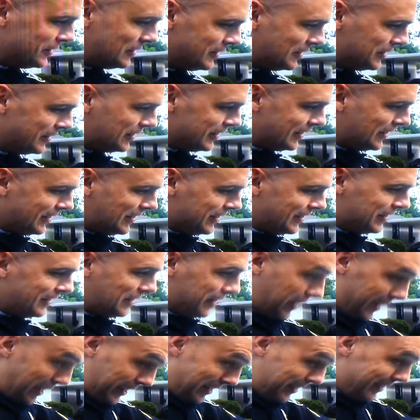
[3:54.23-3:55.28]
No, it ain't.
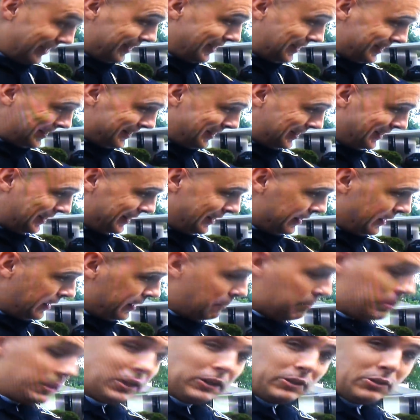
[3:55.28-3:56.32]
Yeah, it is. How?
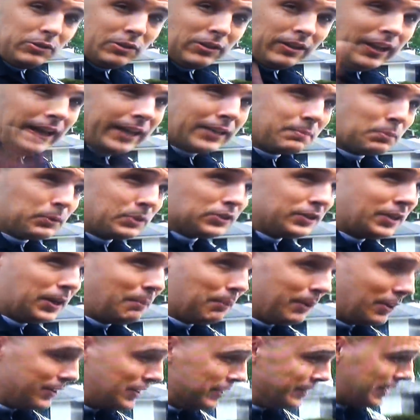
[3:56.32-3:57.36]
Because you're the last person
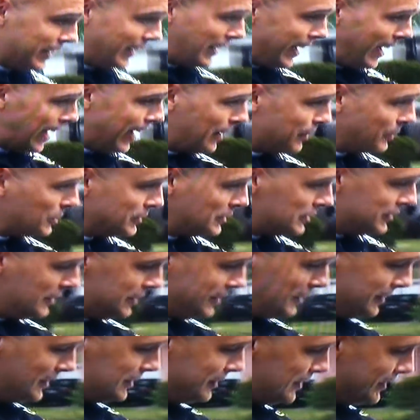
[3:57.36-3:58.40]
up underneath that
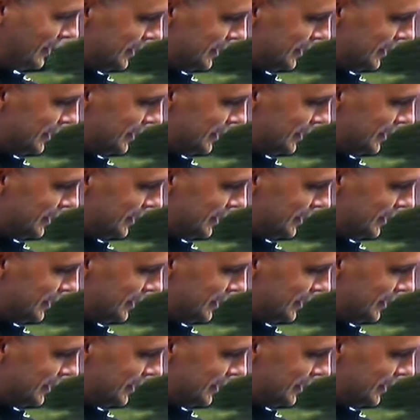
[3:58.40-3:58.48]
house.